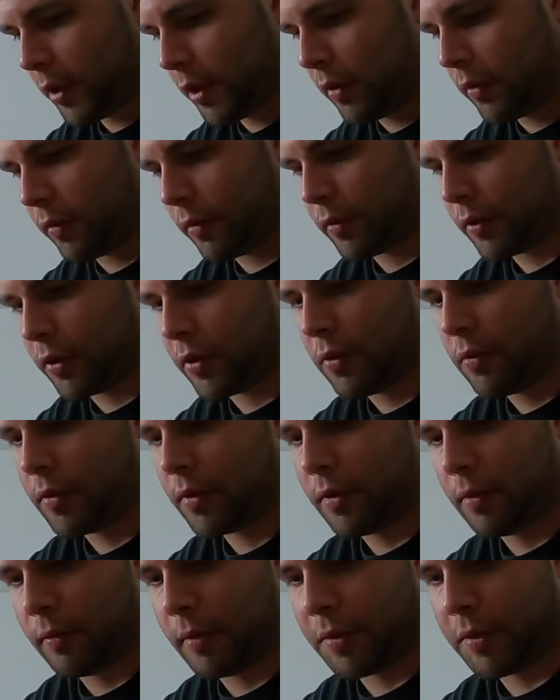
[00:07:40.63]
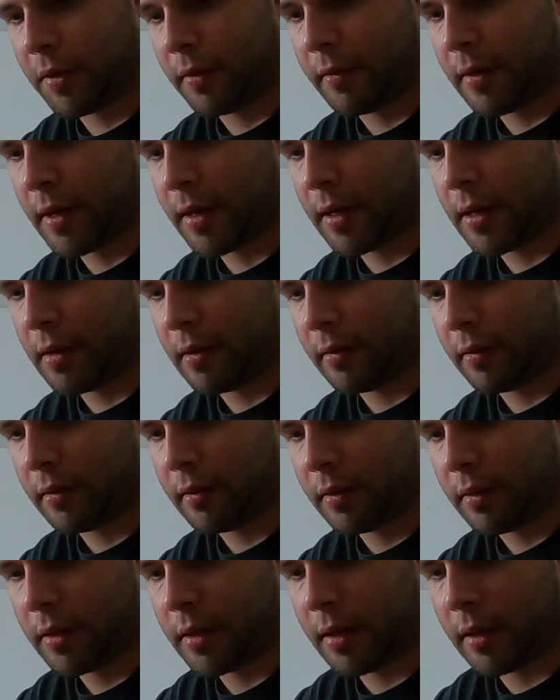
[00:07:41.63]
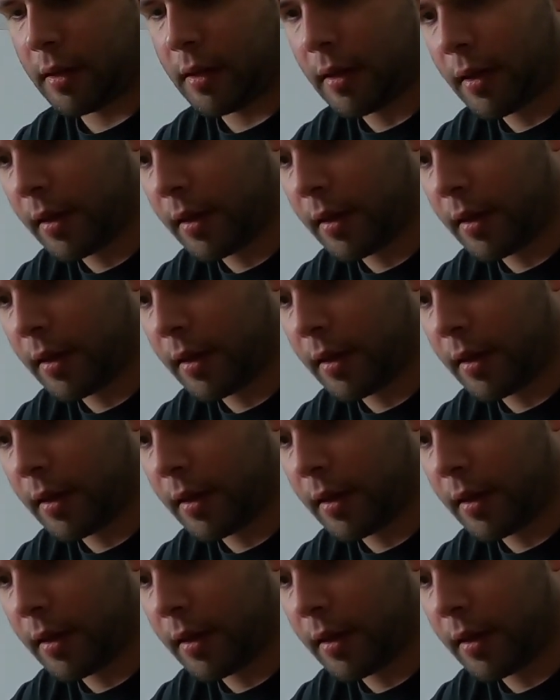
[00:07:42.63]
going cuckoo with it right now. Like,